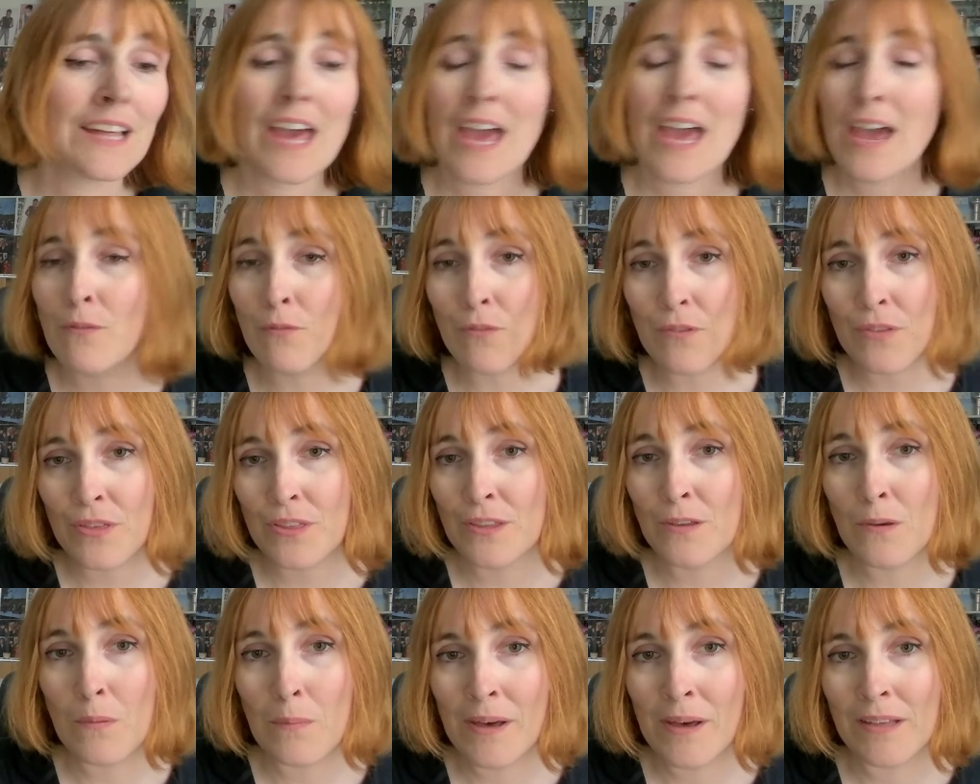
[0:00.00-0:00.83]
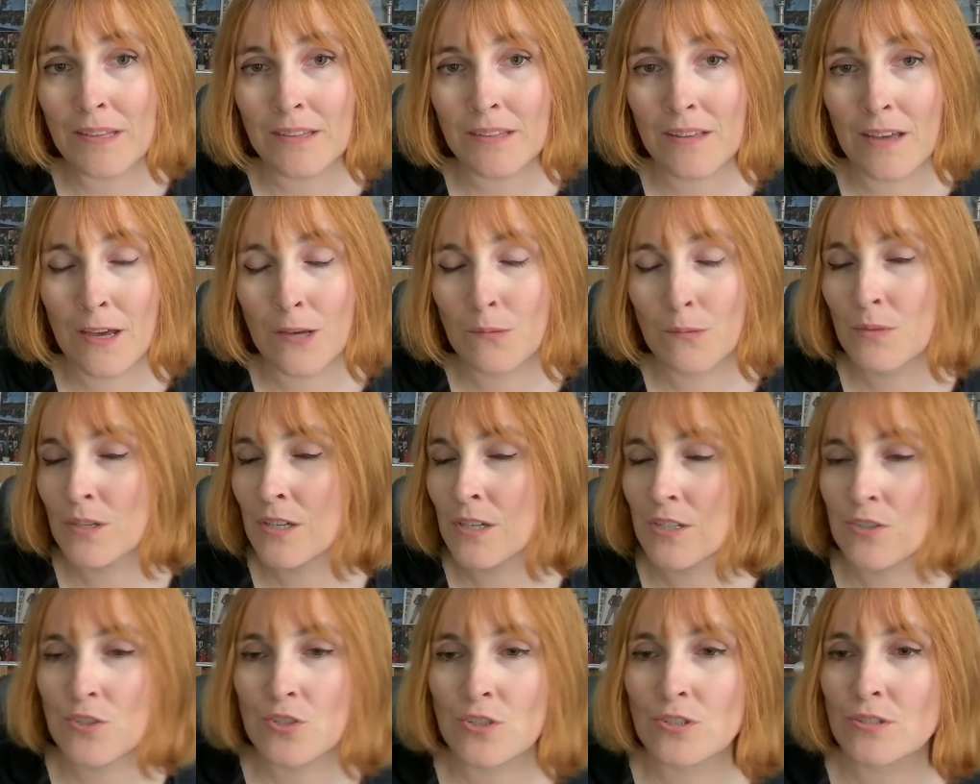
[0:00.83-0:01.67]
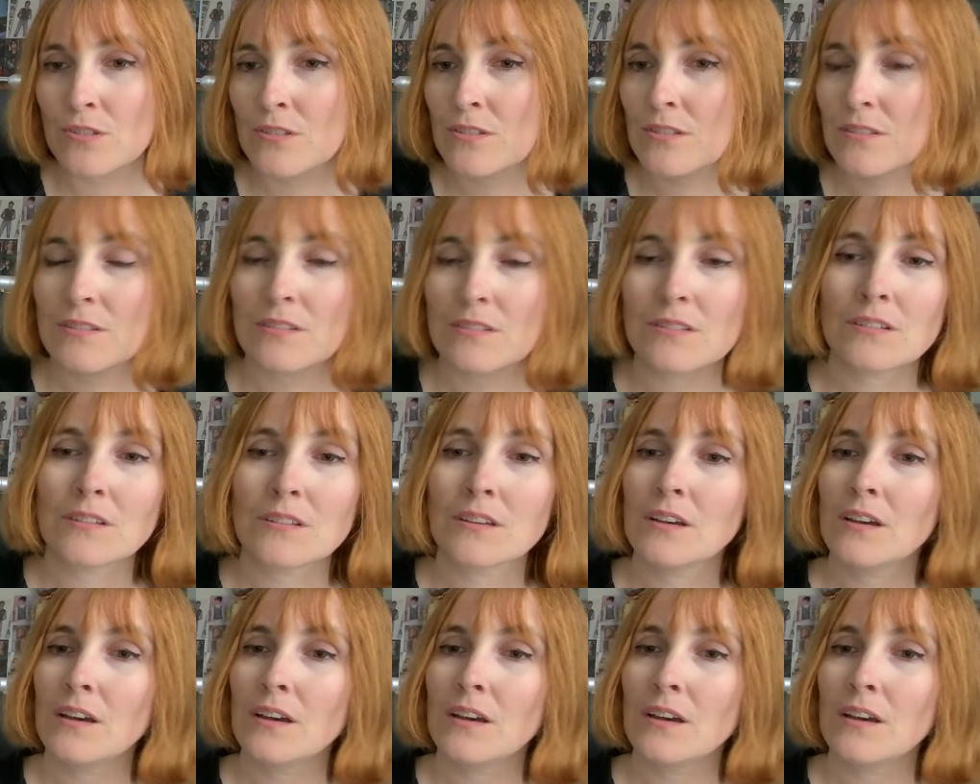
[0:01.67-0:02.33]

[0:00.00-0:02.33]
Everything about them is just...